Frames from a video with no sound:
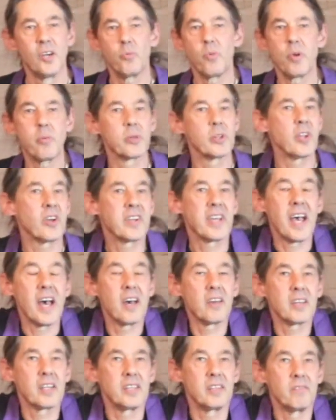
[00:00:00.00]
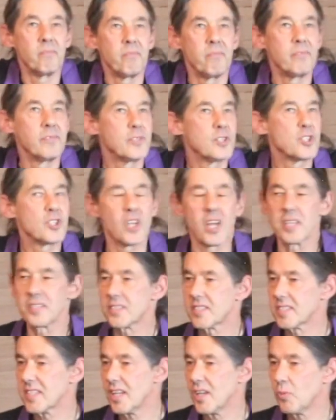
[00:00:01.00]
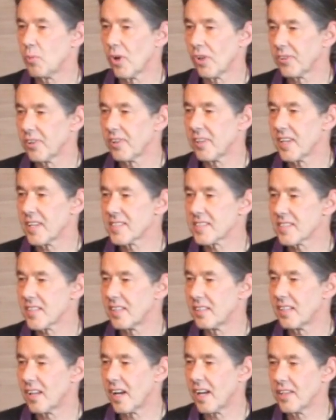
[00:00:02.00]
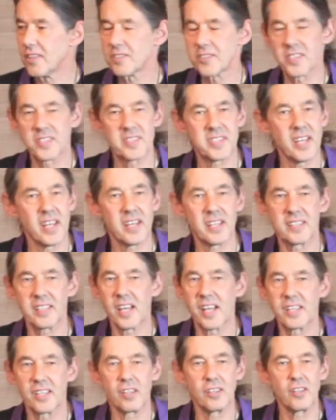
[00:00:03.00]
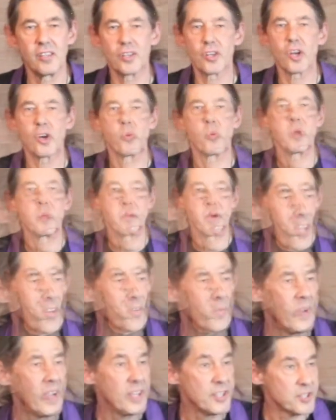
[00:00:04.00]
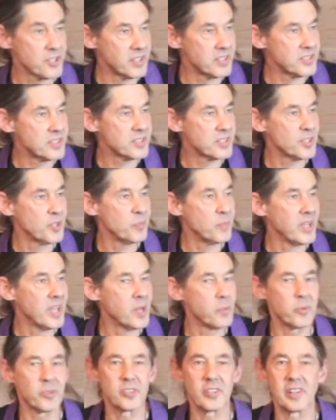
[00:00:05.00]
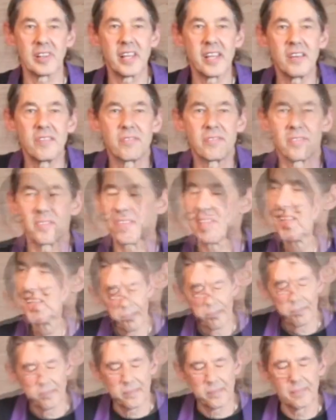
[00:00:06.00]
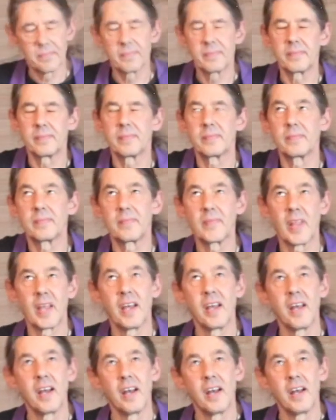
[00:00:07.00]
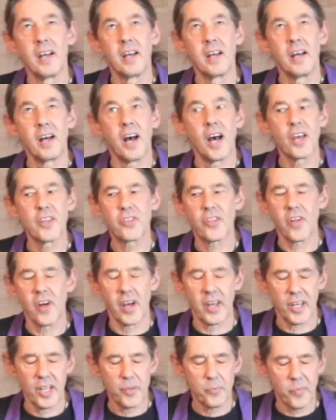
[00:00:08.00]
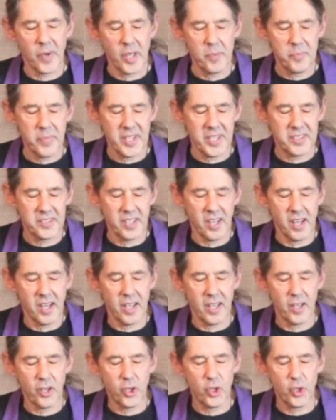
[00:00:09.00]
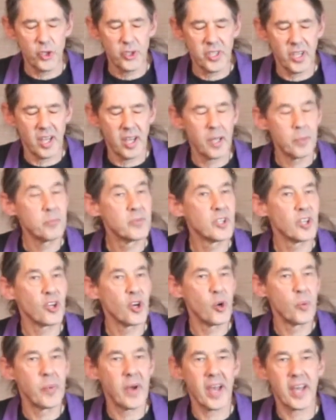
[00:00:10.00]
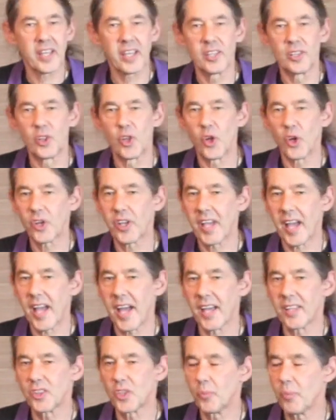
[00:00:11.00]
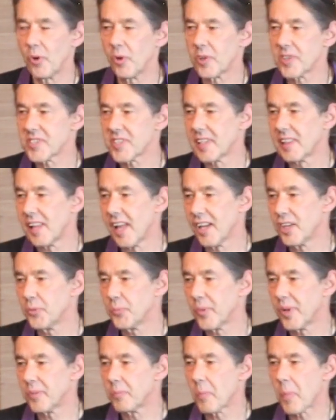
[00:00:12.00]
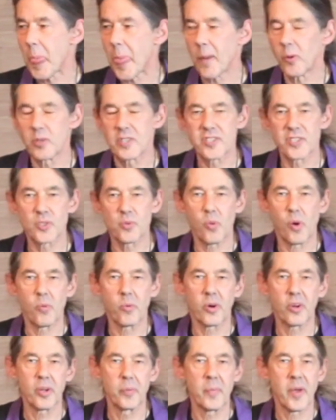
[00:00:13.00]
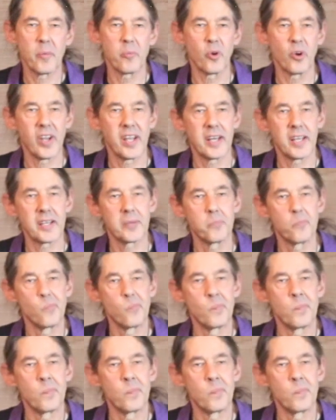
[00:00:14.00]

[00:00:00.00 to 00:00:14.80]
we would look out and just see wilderness. And I used to say to Tanya, you know, we might be rations to be able to live in this. I thought it might be a good time to go back and look at the Buddha's enlightenment, which is what we're commemorating.